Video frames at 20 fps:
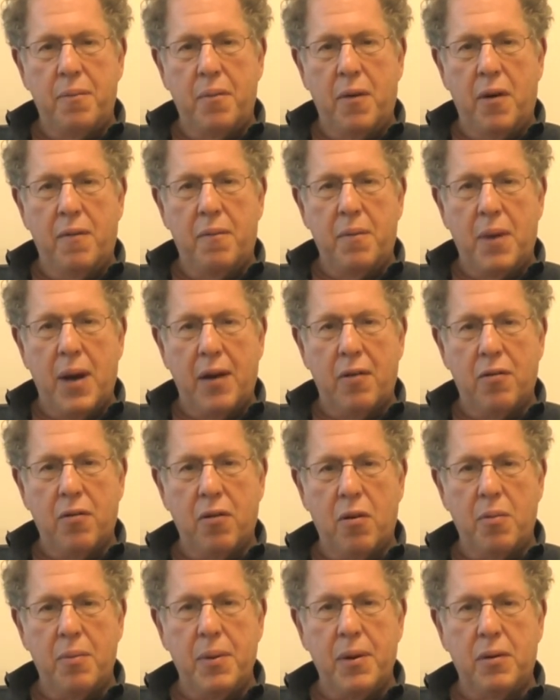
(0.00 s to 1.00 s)

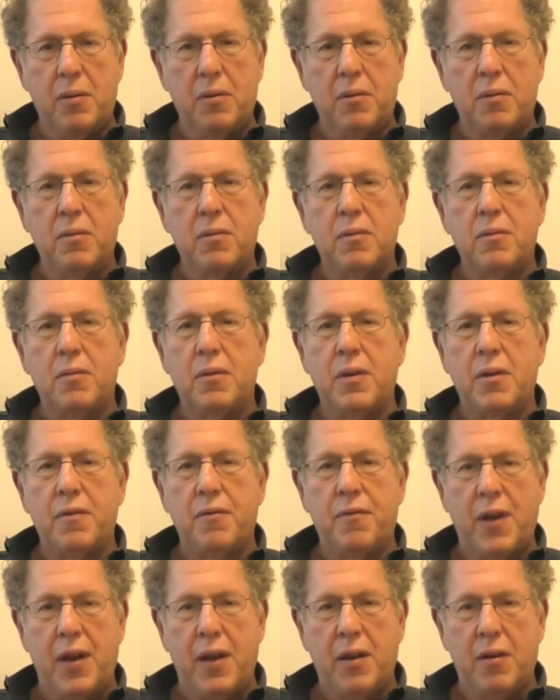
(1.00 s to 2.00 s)
microbial
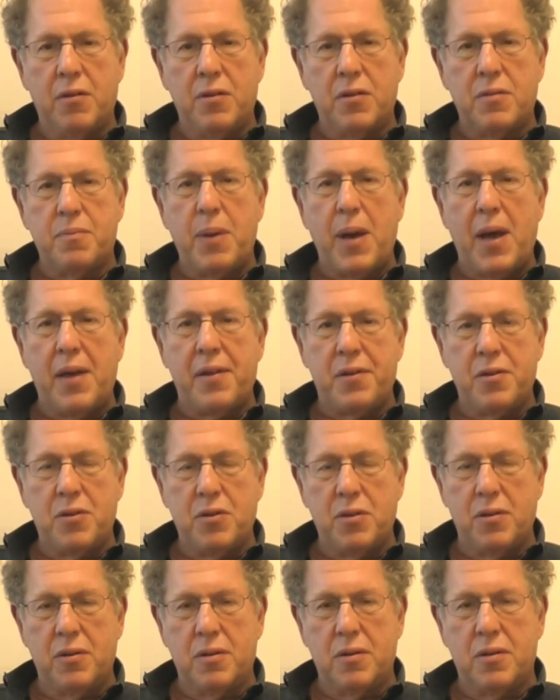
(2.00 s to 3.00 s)
invaders,
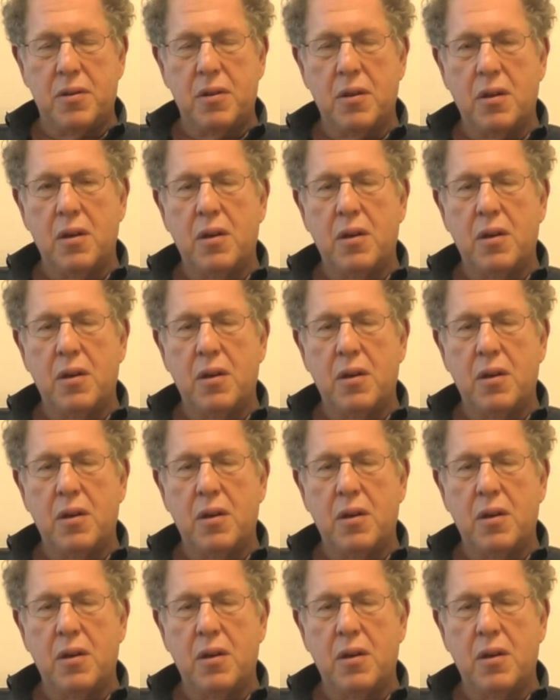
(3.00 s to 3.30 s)
pathogens.